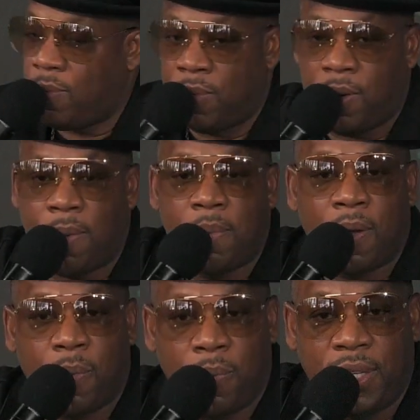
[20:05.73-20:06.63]
we're going to be
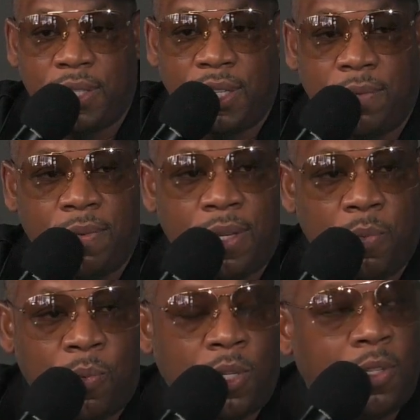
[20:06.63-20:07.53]
on WeTV,
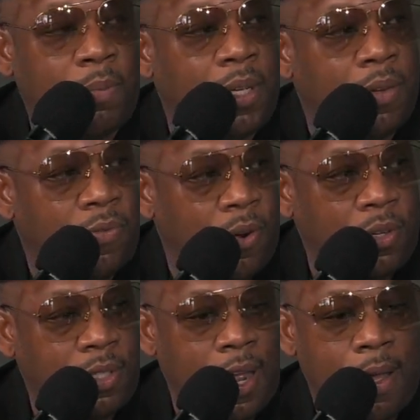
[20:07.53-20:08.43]
which will be the
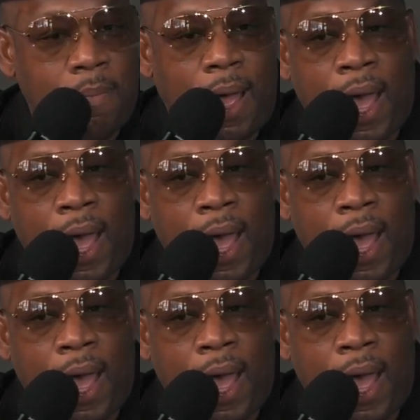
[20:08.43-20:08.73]
first time